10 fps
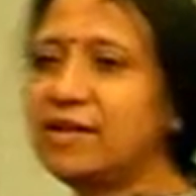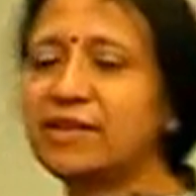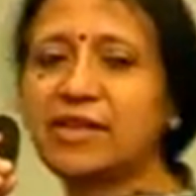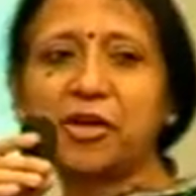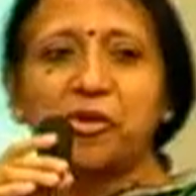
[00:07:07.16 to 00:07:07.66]

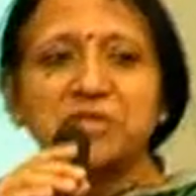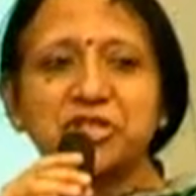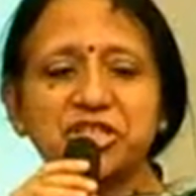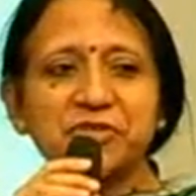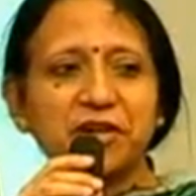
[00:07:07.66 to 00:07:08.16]
Thank you, Mr.
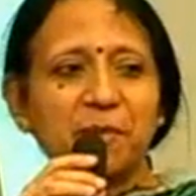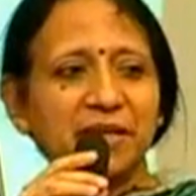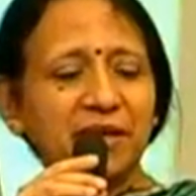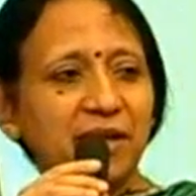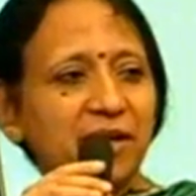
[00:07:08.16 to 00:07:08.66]

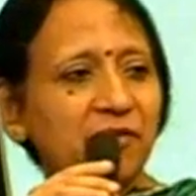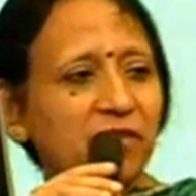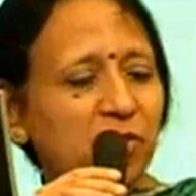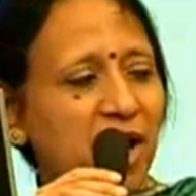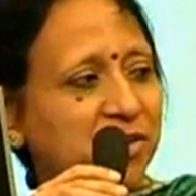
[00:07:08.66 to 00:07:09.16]
Shivaraman. We
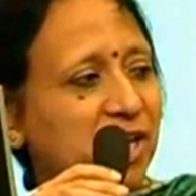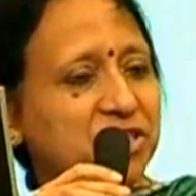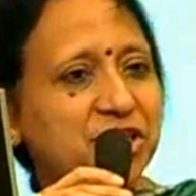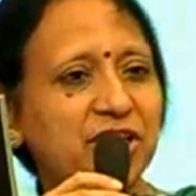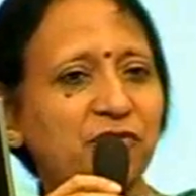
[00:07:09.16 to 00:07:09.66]
would like to
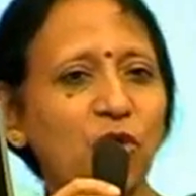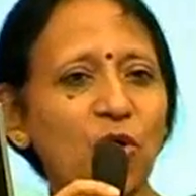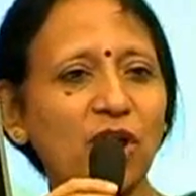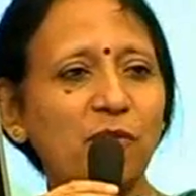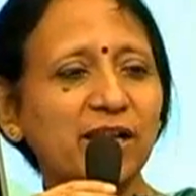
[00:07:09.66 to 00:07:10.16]
extend a
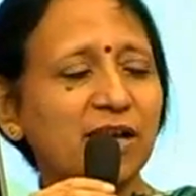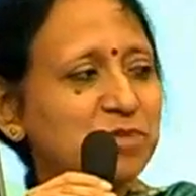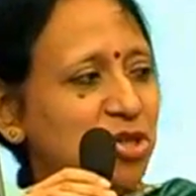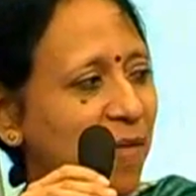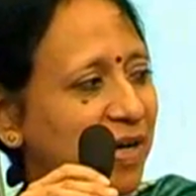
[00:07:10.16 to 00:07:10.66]
floral welcome
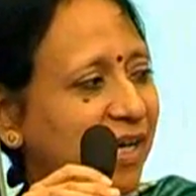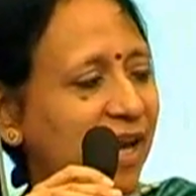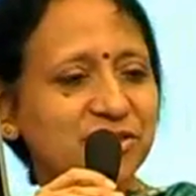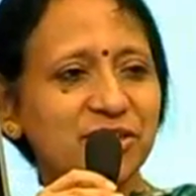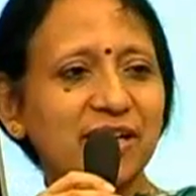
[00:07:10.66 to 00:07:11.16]
to our
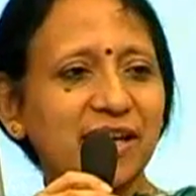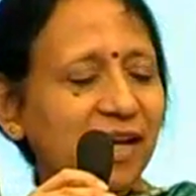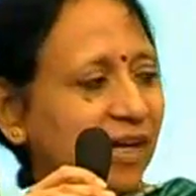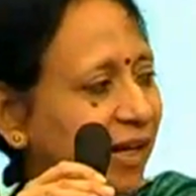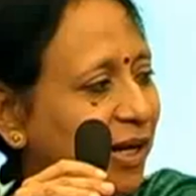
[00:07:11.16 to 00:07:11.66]
guests.
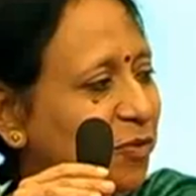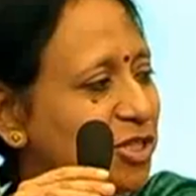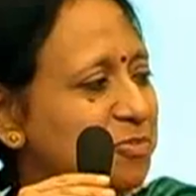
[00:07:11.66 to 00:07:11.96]
Can I request